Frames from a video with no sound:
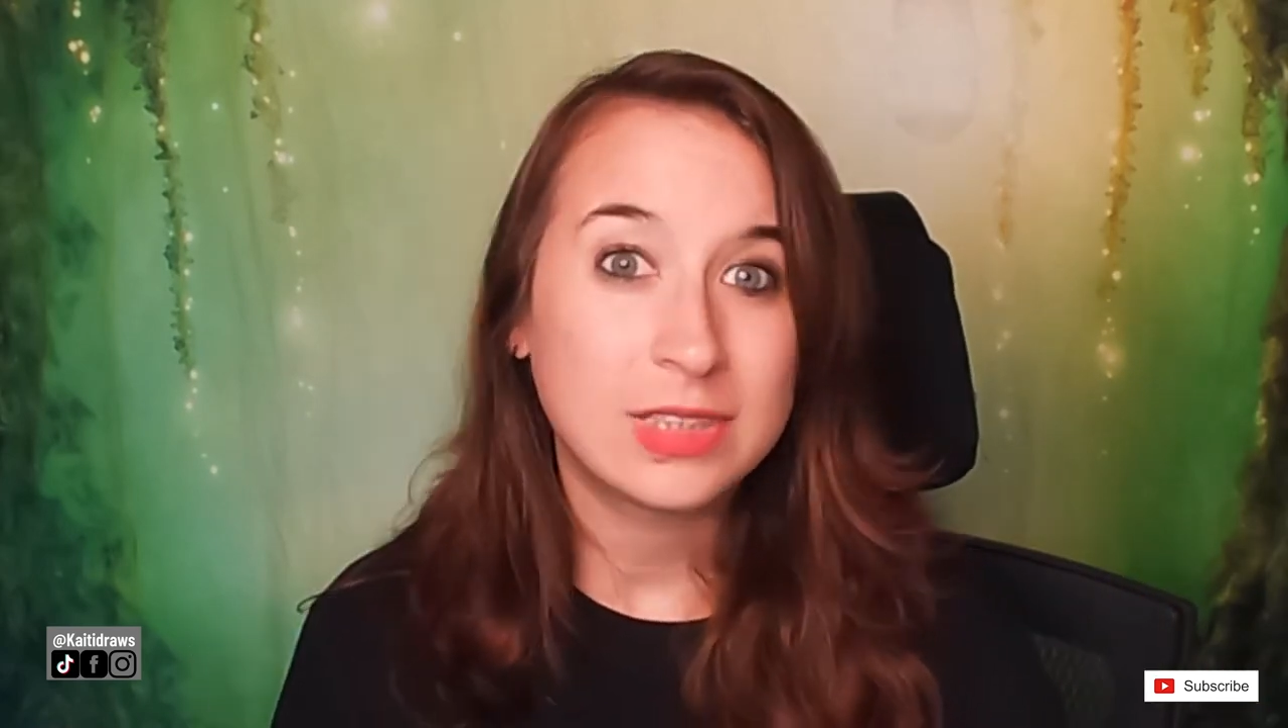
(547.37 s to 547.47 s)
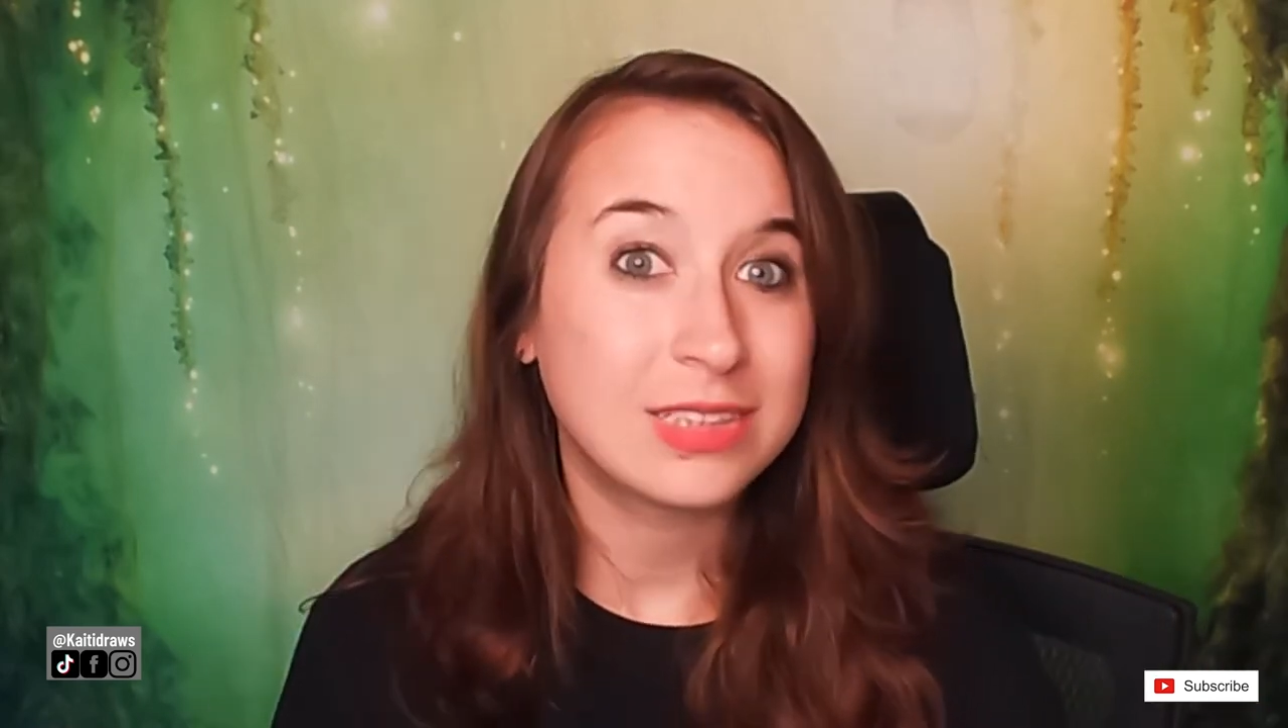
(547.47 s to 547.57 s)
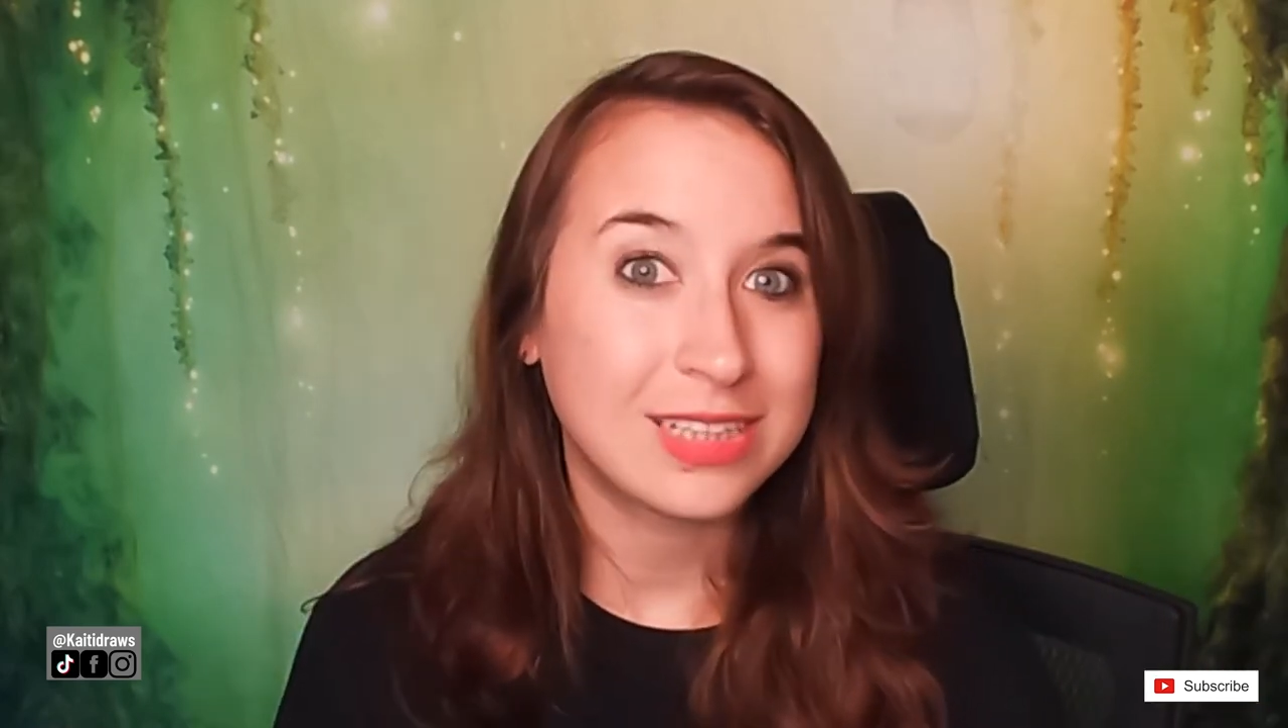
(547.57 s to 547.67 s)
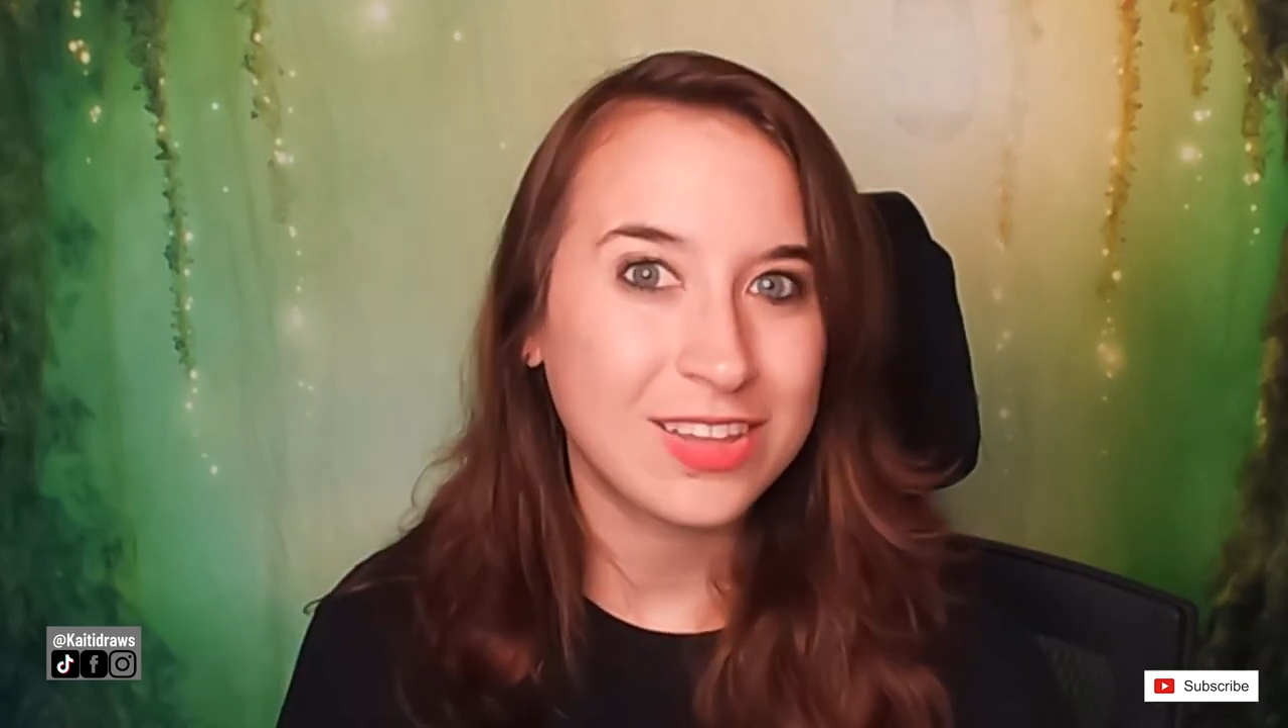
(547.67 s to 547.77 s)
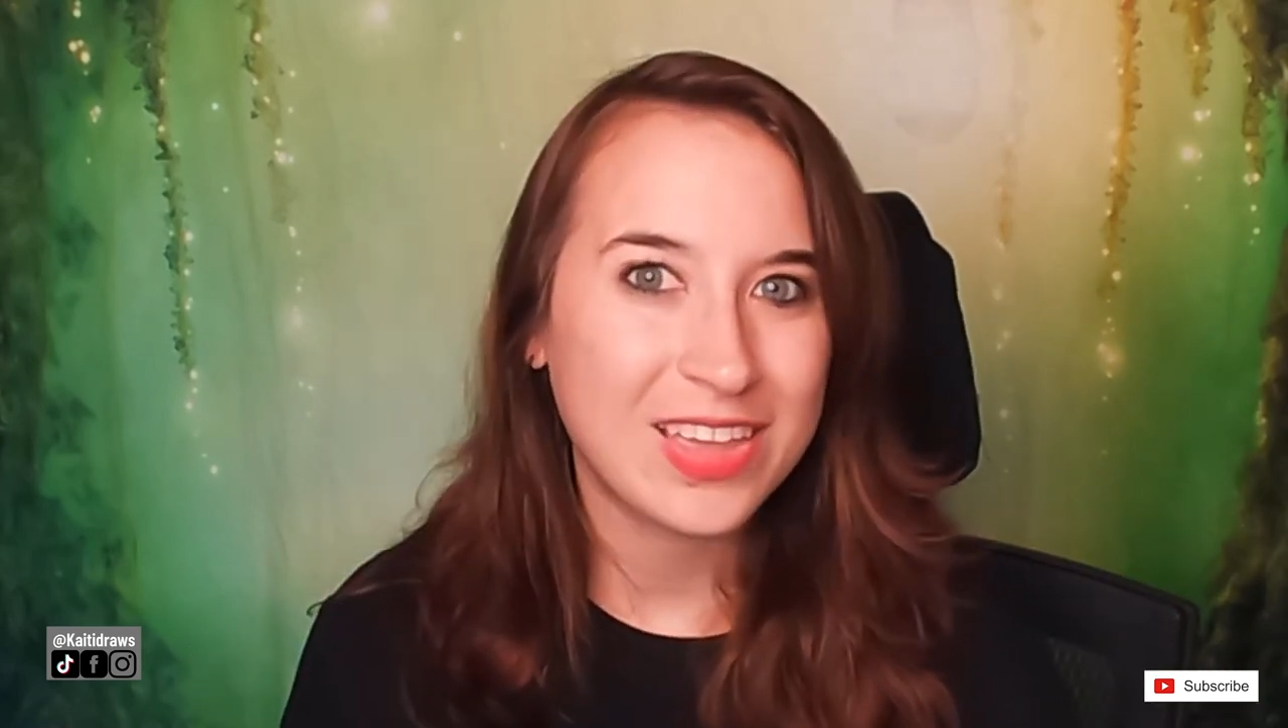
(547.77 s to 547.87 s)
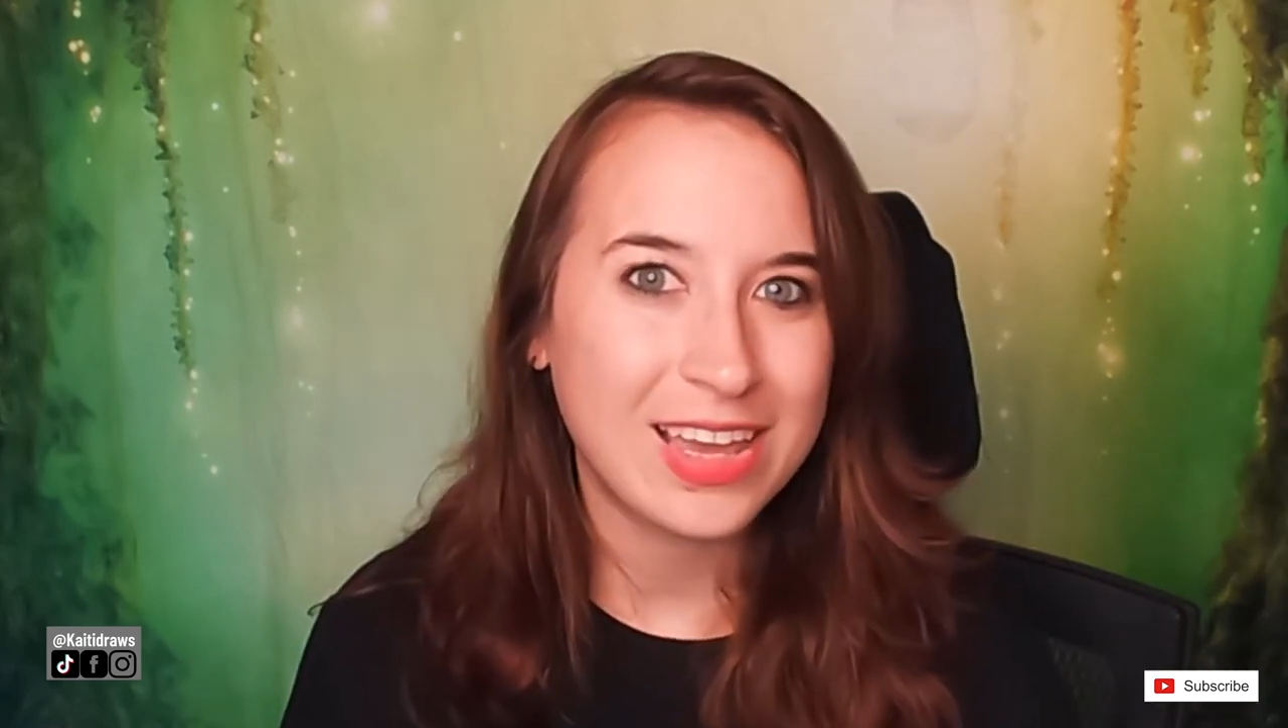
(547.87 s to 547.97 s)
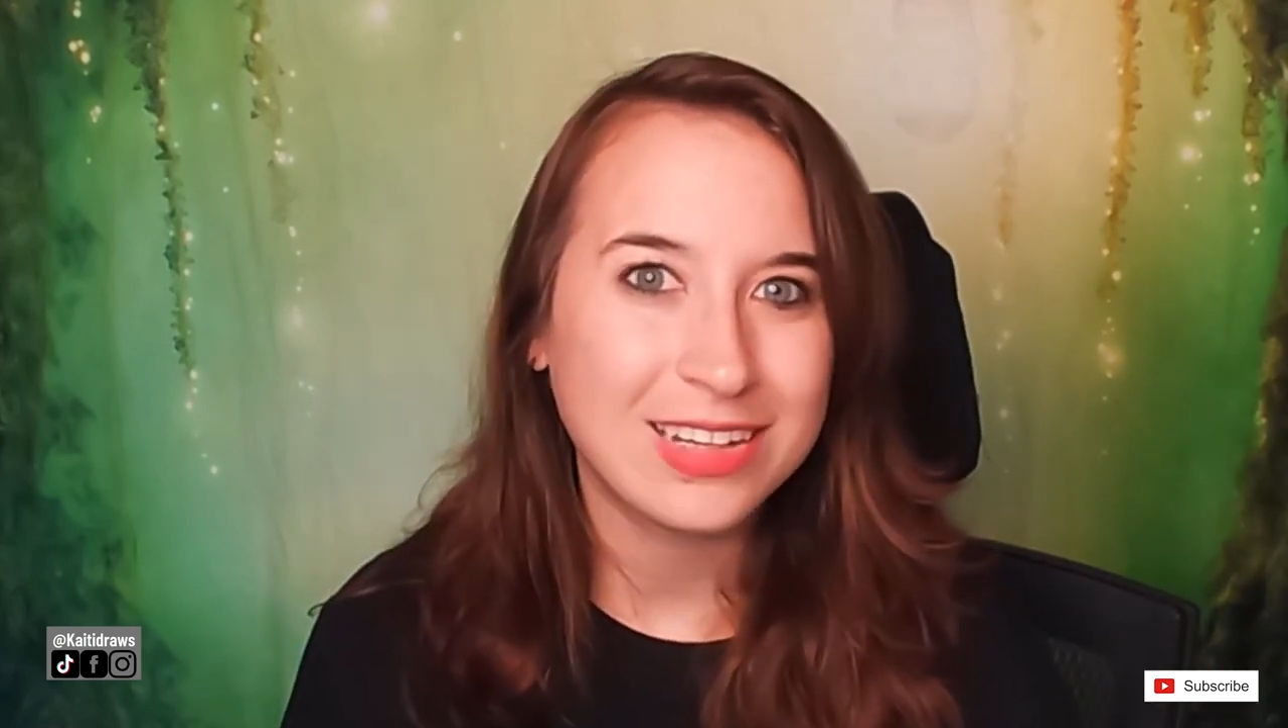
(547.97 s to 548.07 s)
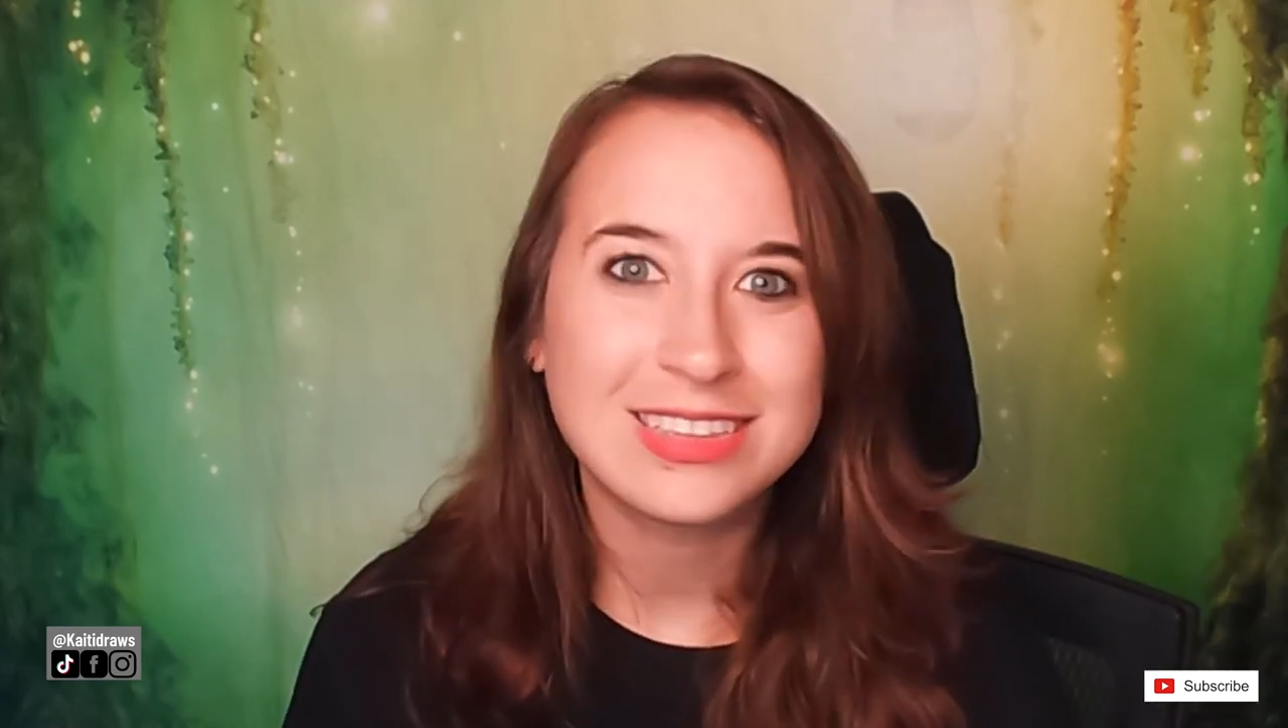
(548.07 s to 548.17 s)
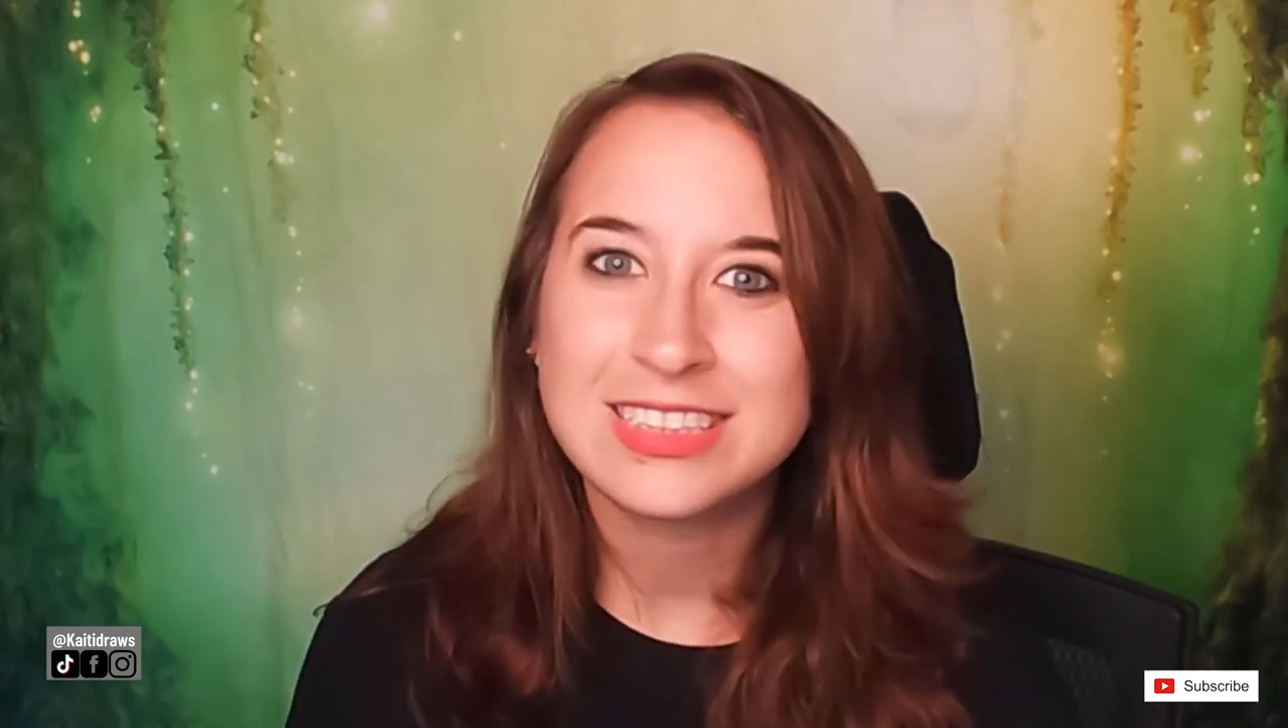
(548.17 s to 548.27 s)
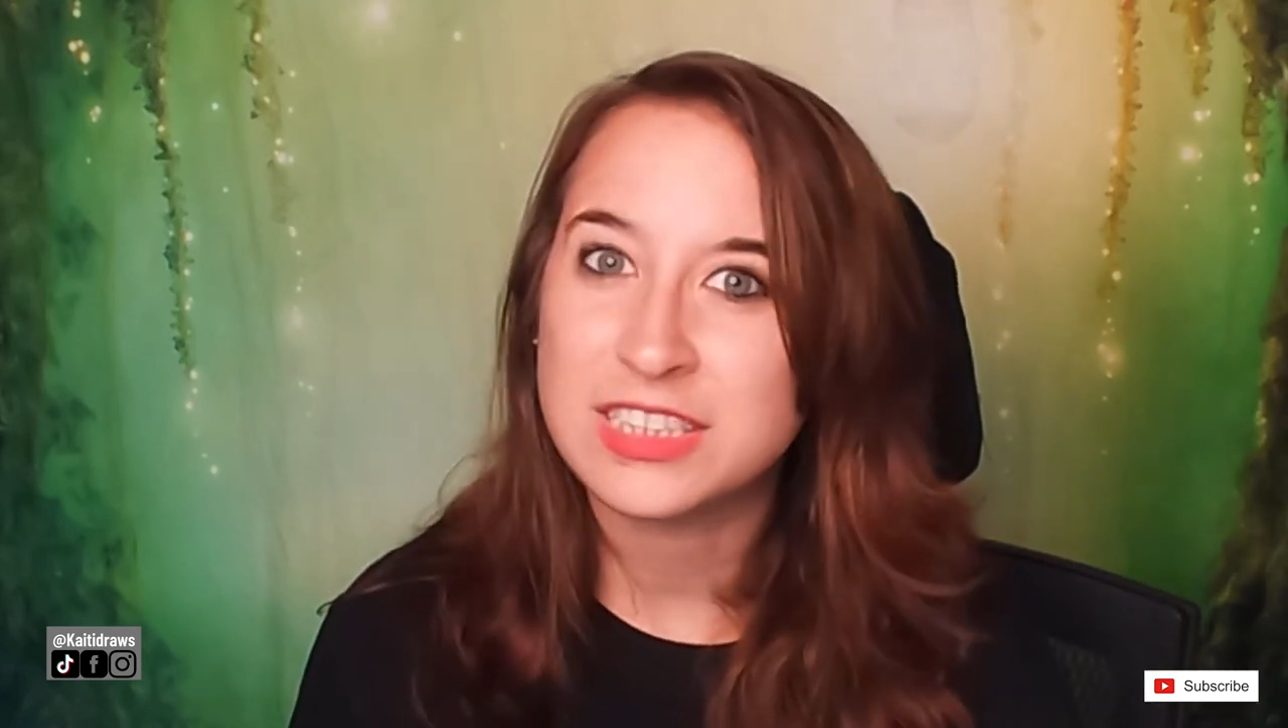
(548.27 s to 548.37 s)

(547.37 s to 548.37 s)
Until then,